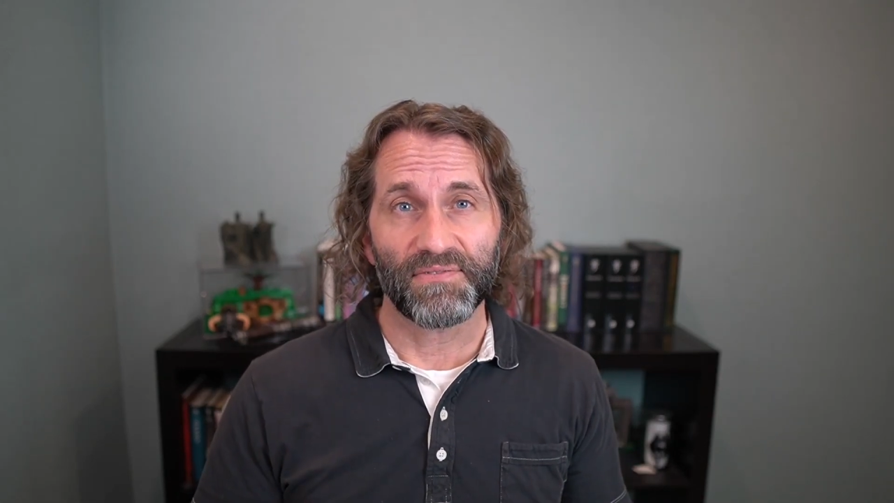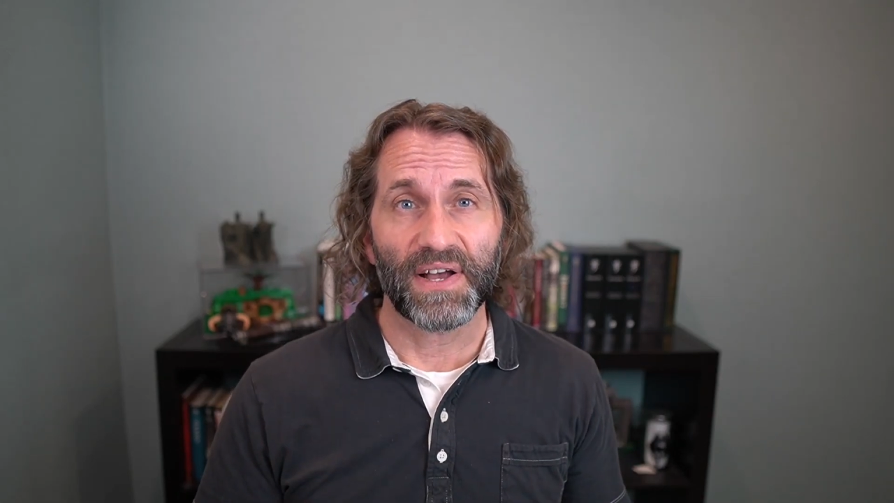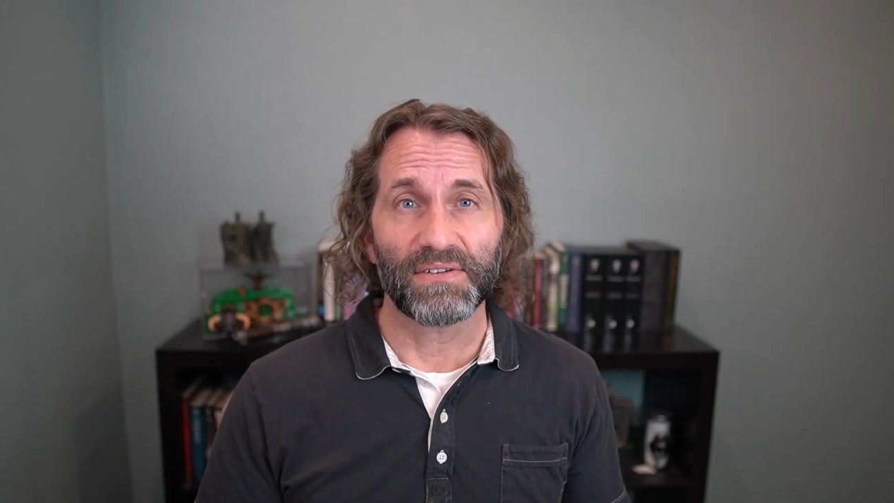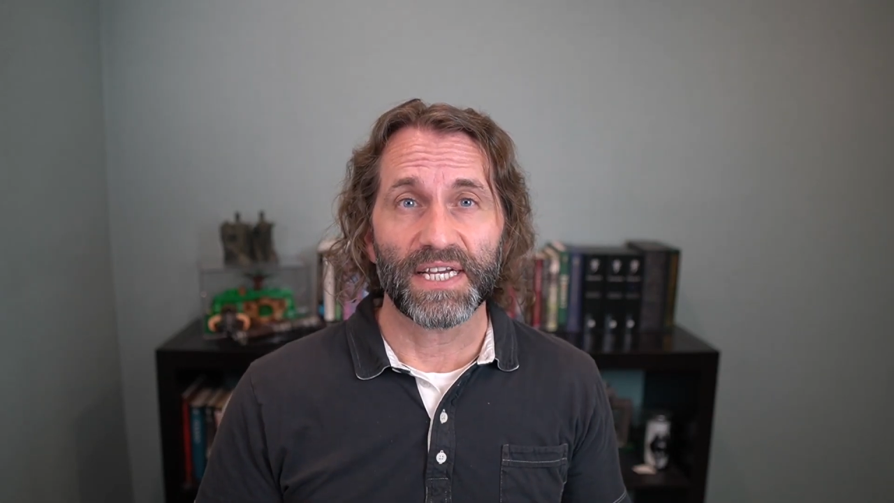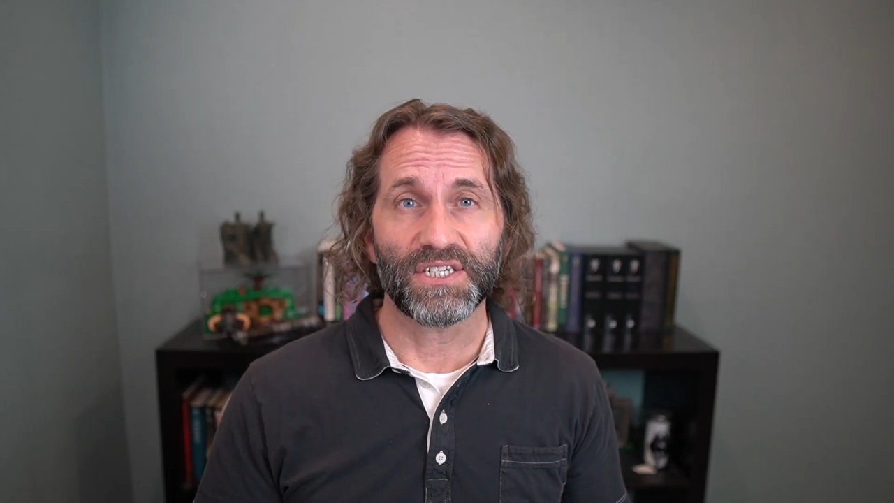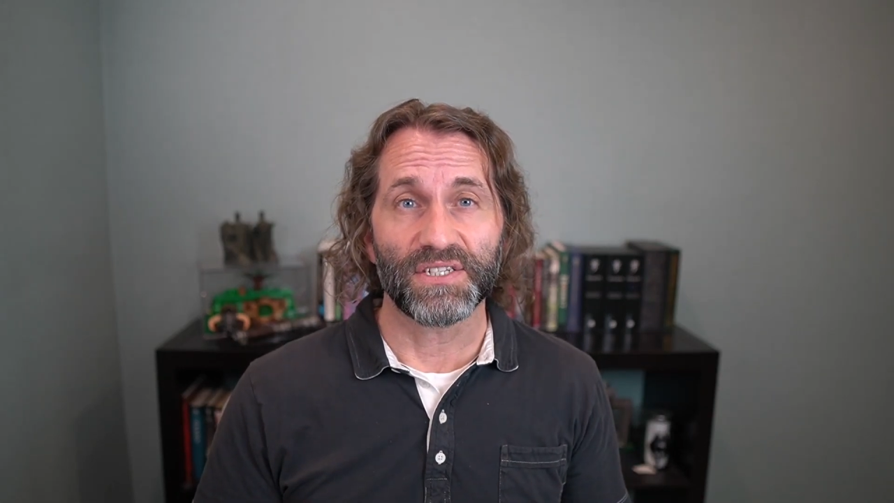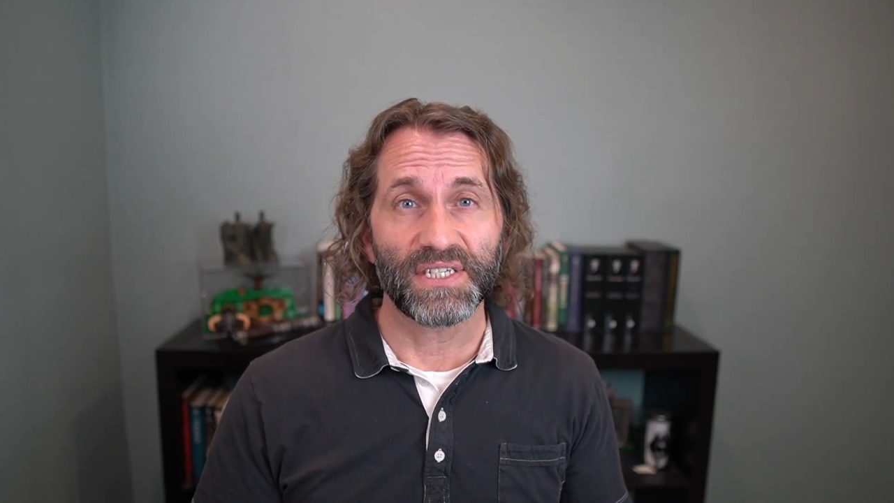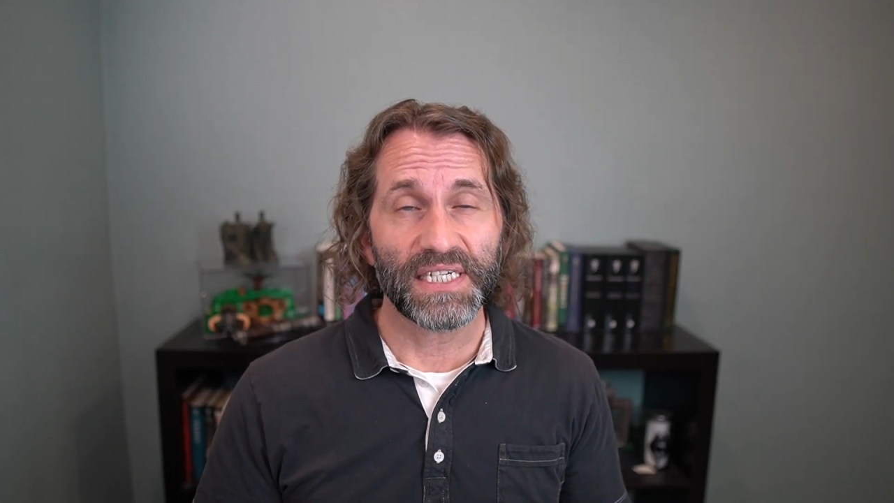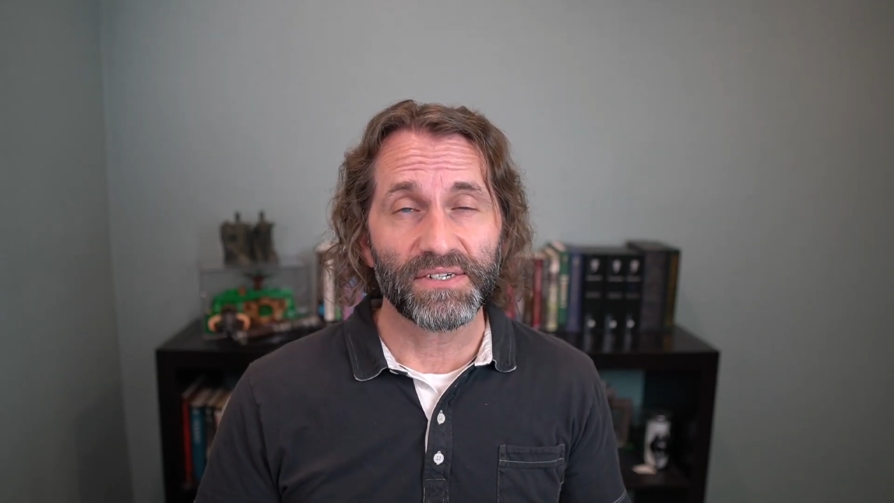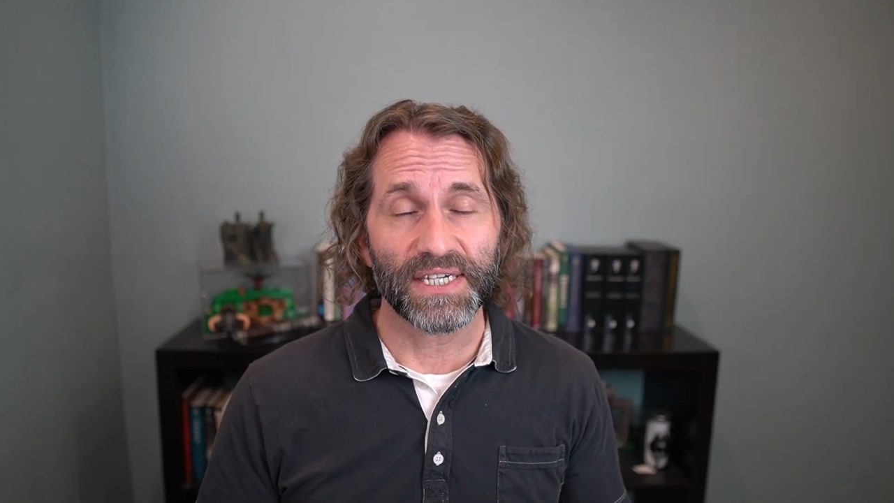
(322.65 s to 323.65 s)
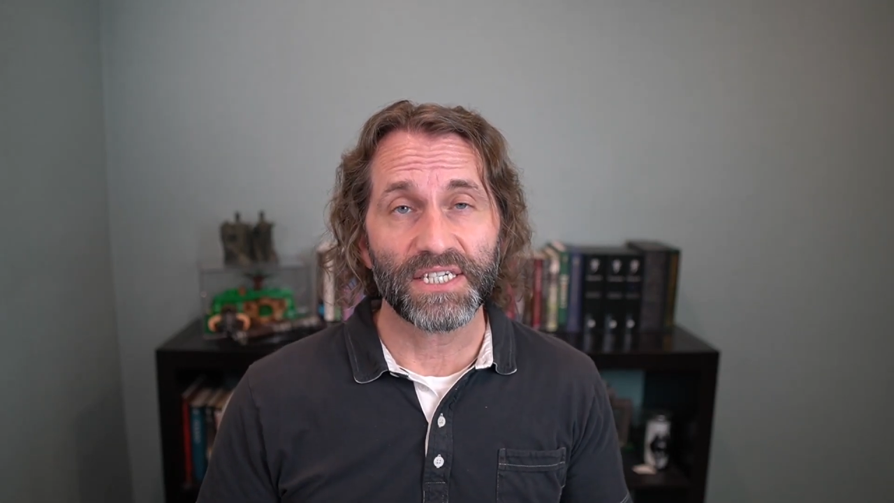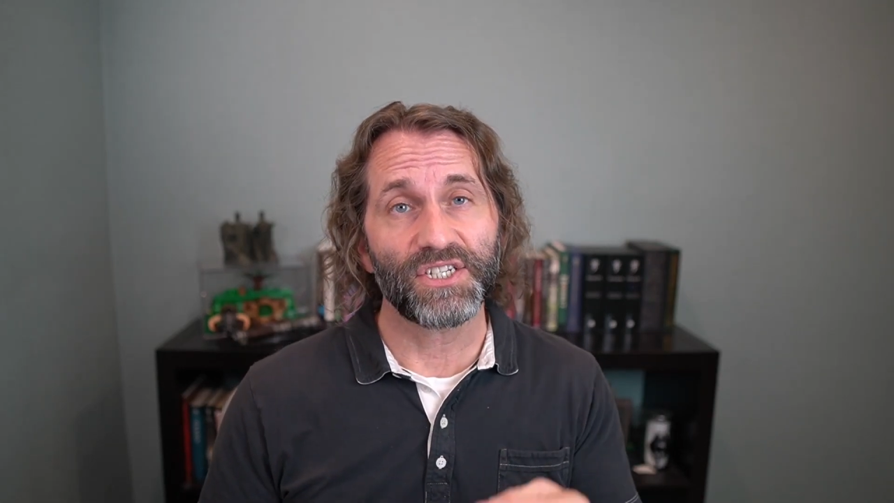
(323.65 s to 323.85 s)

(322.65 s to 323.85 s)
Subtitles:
Foundations series,